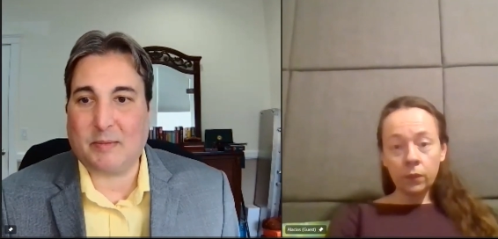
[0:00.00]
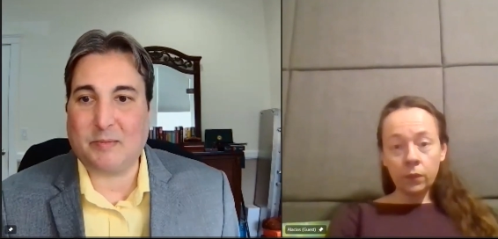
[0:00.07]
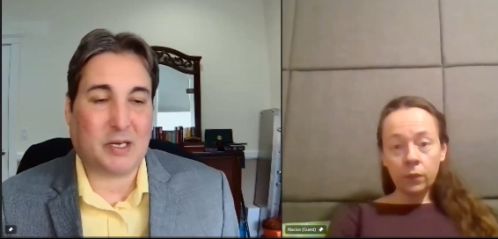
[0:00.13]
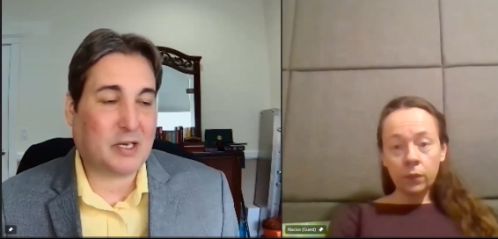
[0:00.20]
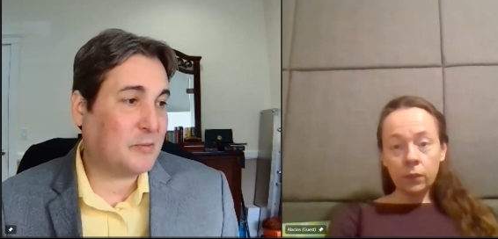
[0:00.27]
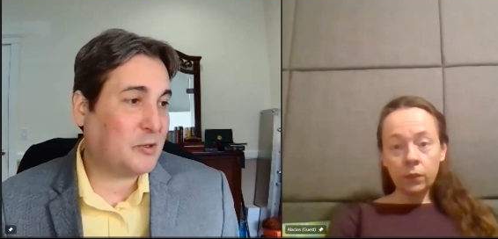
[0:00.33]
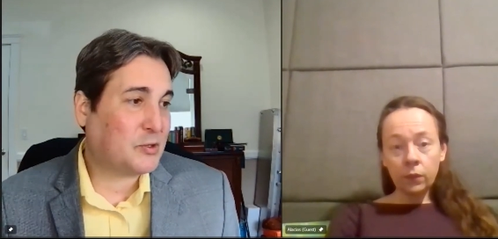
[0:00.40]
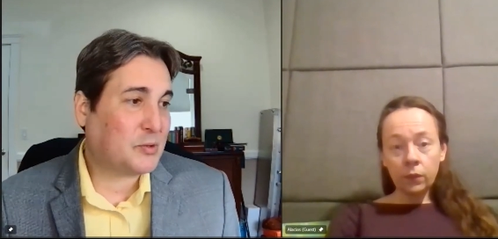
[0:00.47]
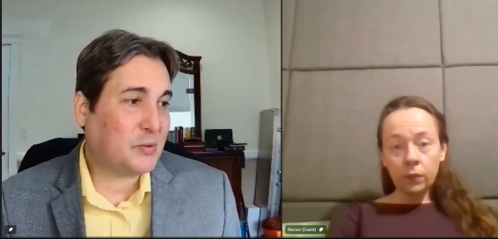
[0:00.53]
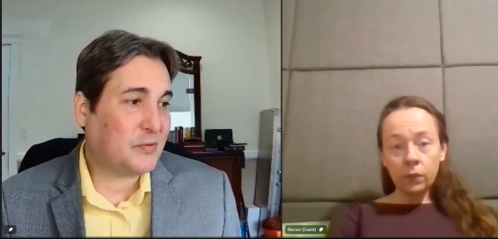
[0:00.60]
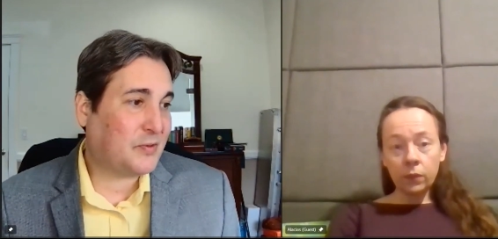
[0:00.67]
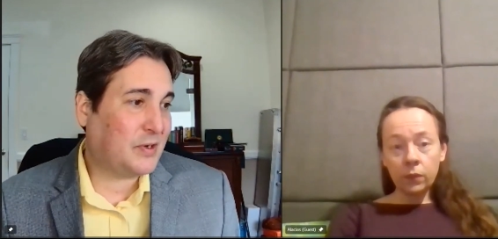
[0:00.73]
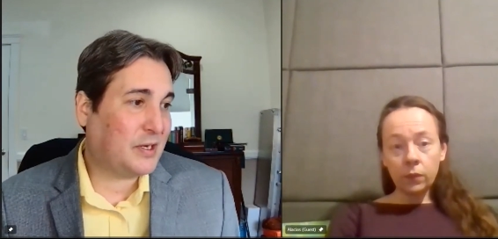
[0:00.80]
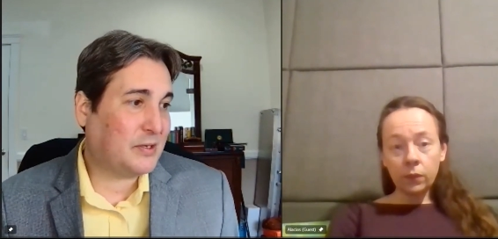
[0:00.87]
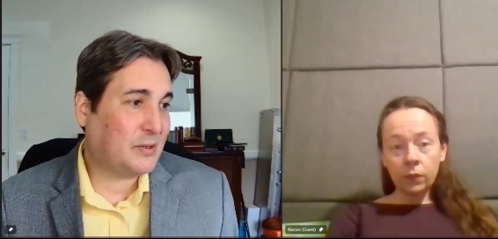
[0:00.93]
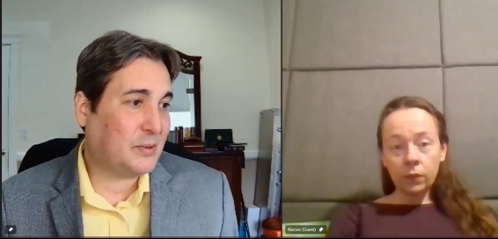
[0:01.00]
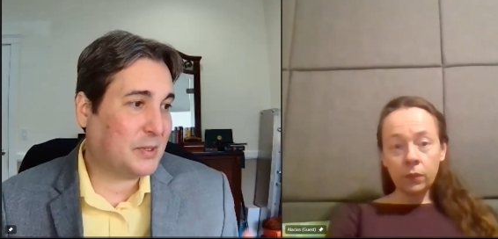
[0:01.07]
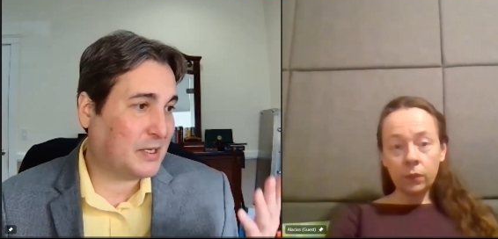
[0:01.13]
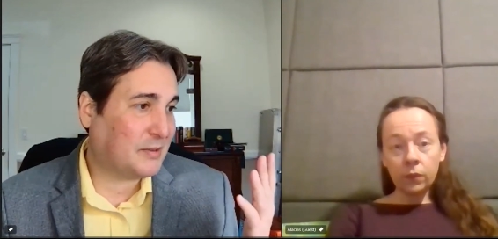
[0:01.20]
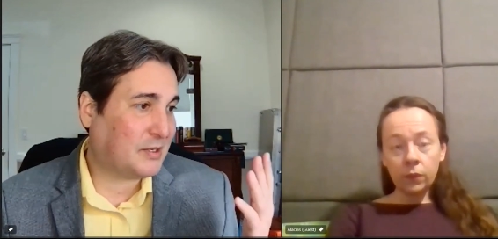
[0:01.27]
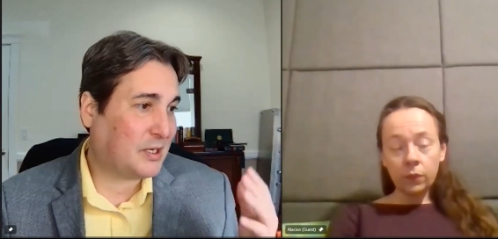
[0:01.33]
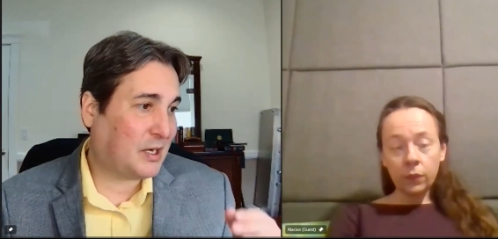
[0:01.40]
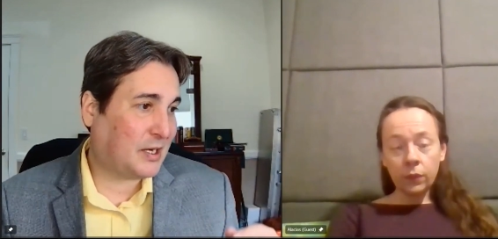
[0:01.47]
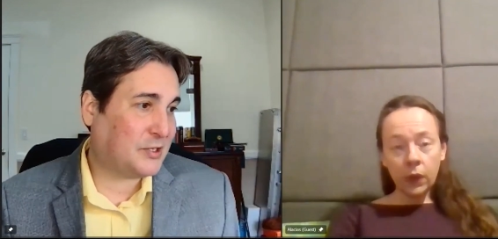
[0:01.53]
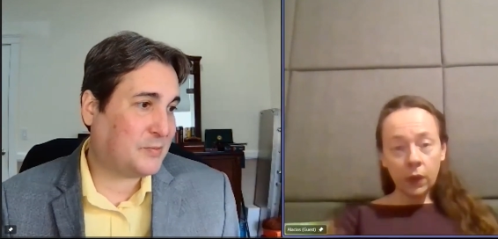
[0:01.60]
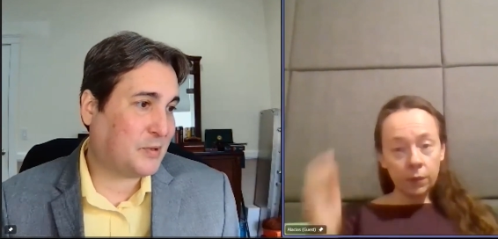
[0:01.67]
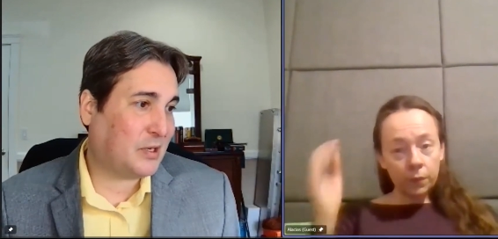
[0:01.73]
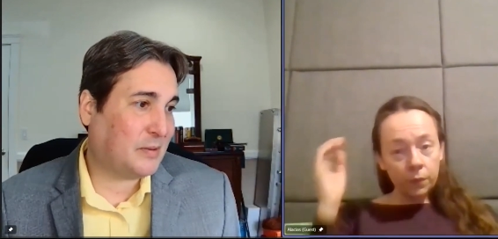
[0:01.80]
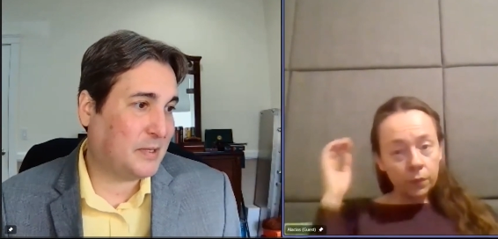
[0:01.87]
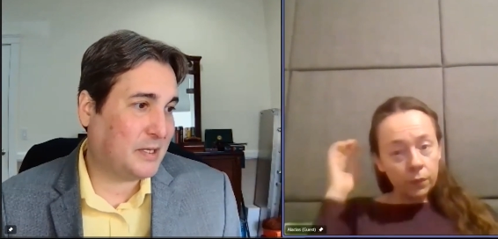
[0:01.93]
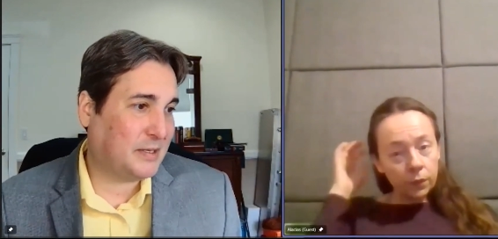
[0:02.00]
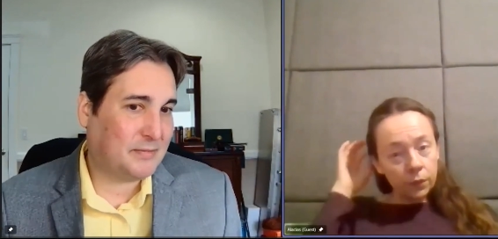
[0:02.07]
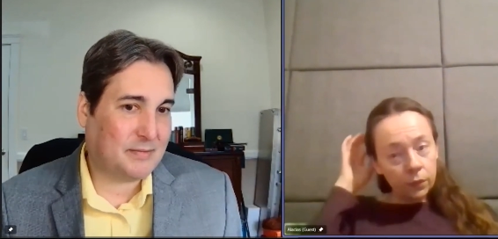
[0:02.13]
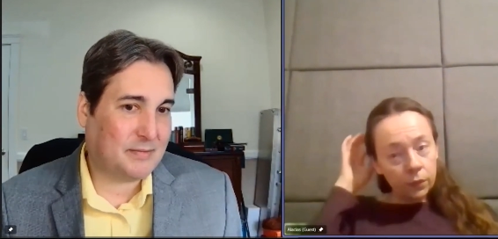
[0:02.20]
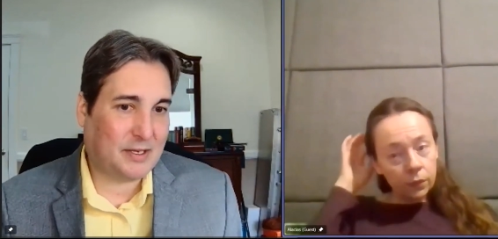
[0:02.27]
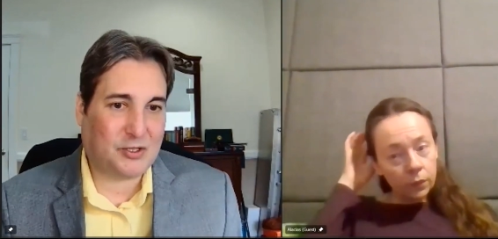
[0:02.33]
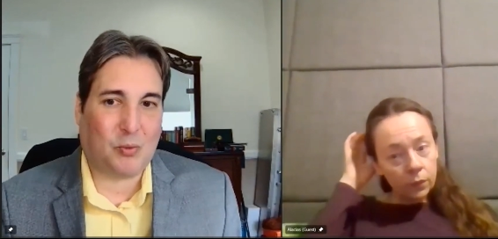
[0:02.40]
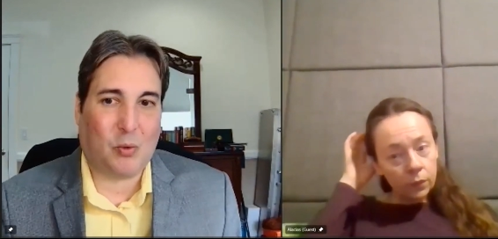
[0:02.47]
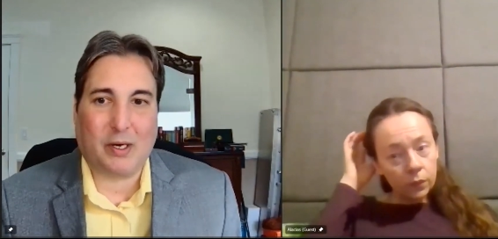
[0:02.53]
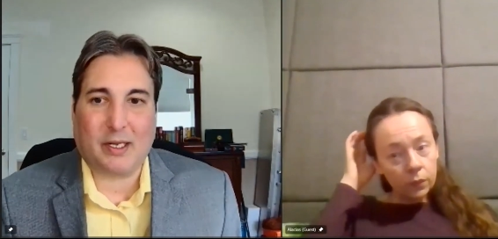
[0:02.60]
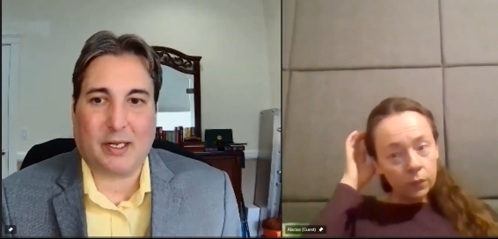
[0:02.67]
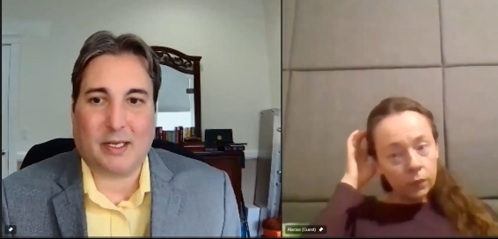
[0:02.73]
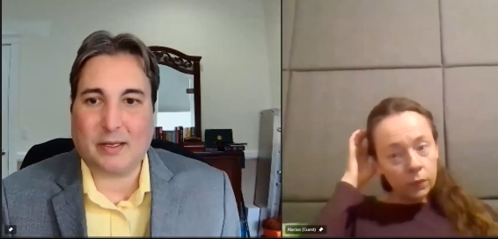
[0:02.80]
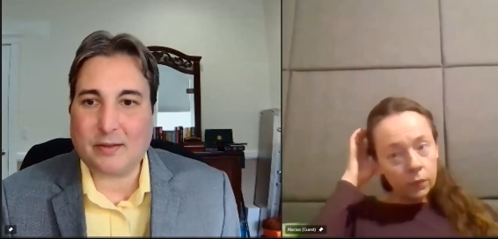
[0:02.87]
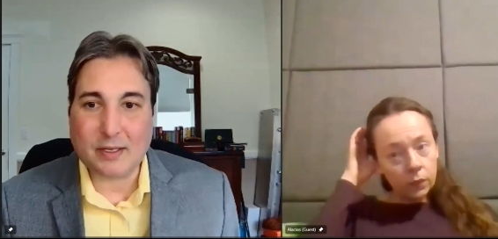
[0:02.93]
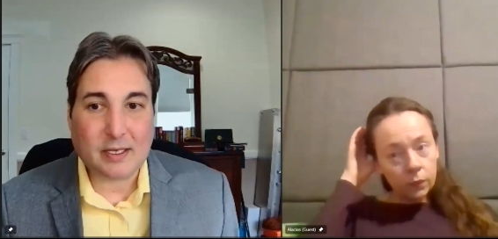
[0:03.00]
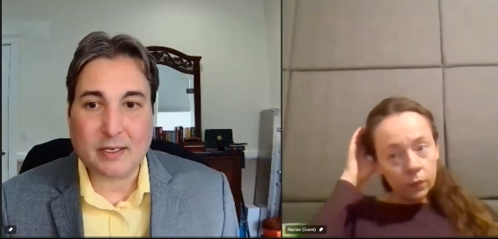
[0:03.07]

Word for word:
Speaker 1: as buying a mutual fund, only it costs probably a 20th